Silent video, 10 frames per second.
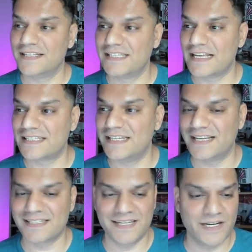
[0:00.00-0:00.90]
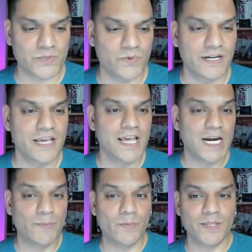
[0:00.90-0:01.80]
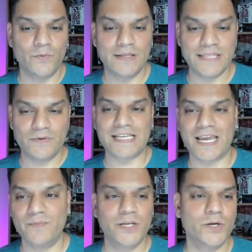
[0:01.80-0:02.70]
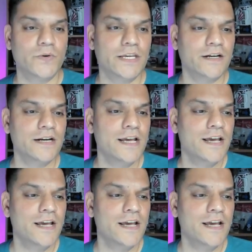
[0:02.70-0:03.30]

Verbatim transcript: See, that's the destination one. Remember the one that was empty over here?